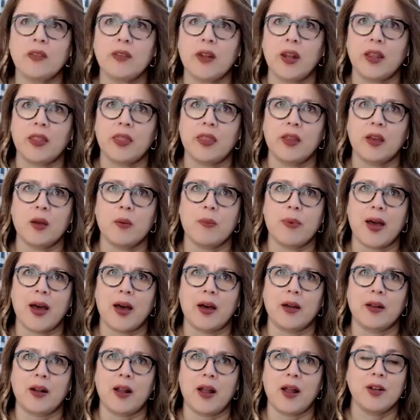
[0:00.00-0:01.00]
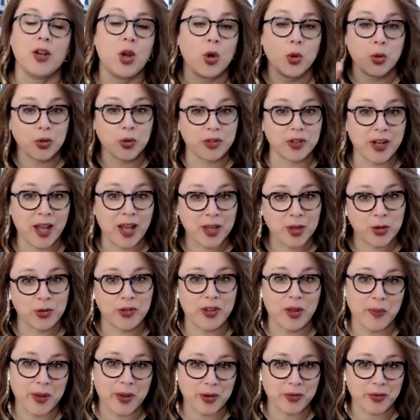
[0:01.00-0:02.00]
things that I think about, and no, you did not use
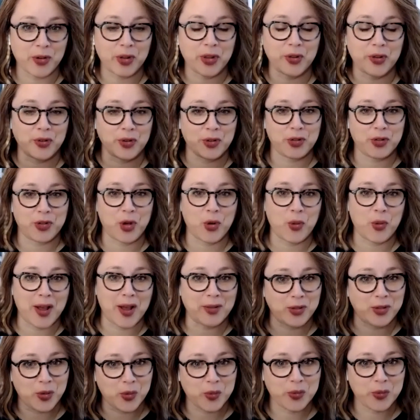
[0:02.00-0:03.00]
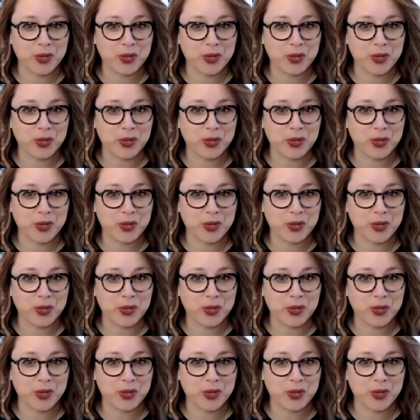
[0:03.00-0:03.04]
that metaphor in the first go round, so it